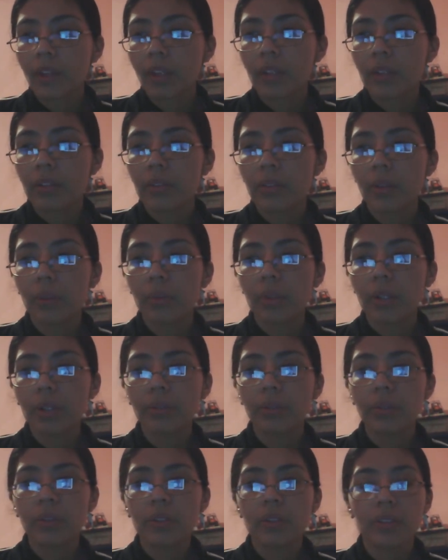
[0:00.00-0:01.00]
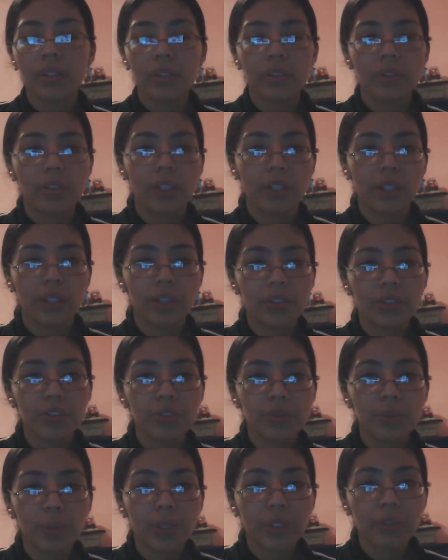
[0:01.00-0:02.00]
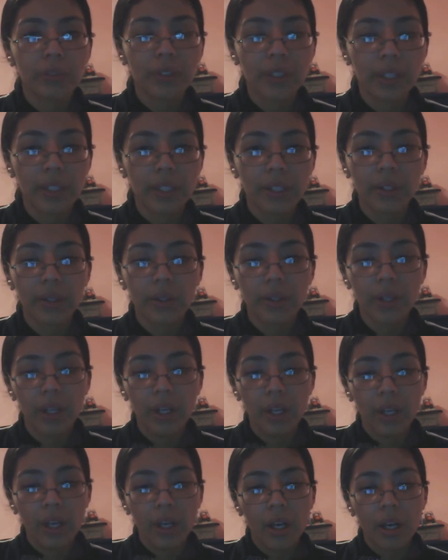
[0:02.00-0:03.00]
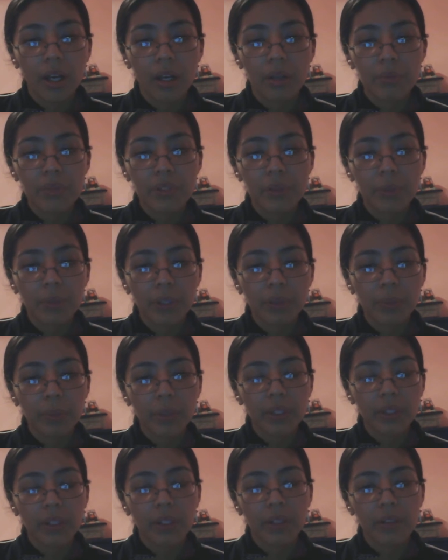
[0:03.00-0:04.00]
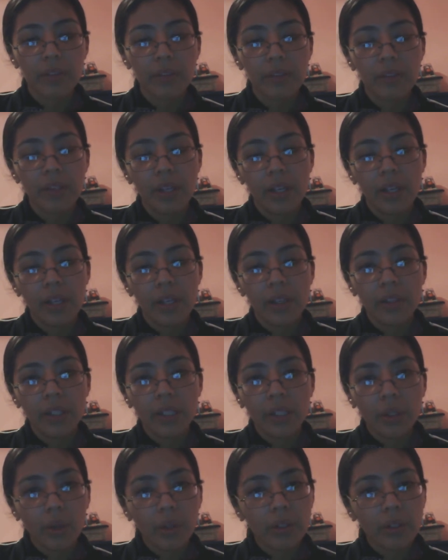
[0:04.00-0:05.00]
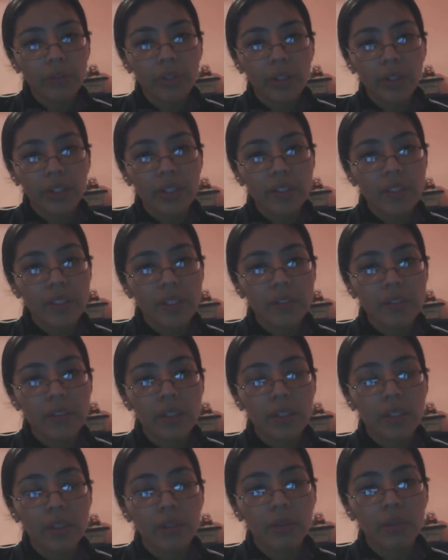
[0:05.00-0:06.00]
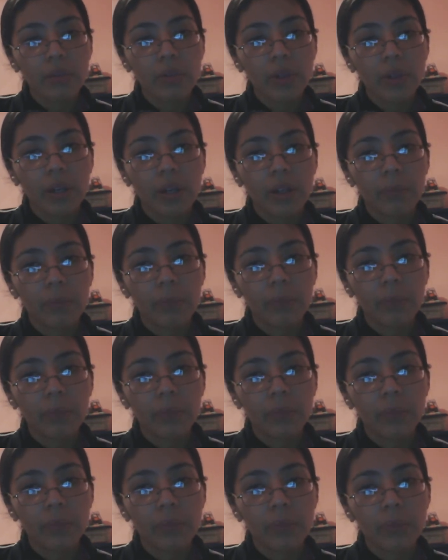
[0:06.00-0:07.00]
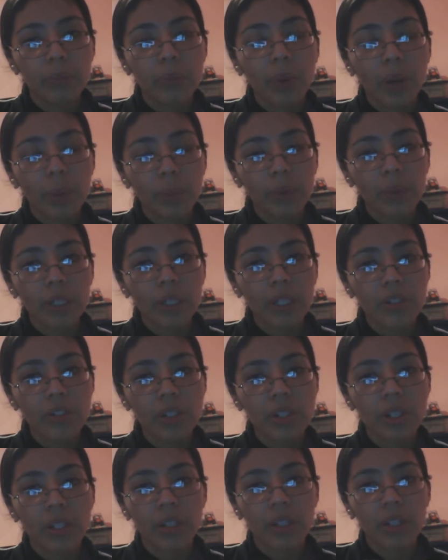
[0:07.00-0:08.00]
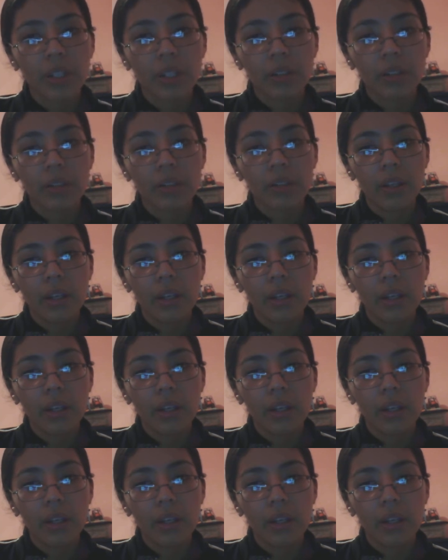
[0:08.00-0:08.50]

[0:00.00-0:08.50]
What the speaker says: So I would like to discuss teenagers briefly here, simply because they are a very sensitive population, and